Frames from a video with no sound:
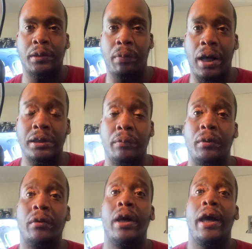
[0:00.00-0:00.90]
as
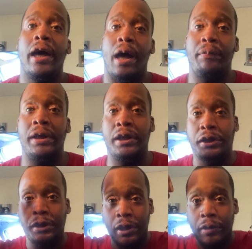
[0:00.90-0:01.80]
possible. I've been at the
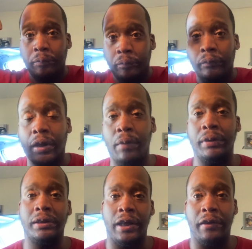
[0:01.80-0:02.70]
gym. I've been
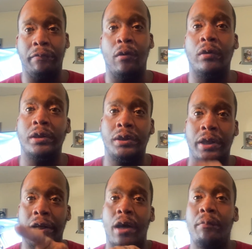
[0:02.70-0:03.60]
staying focused.
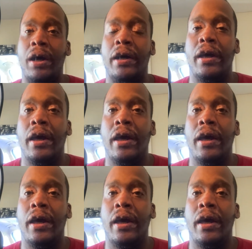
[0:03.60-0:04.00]
Check out my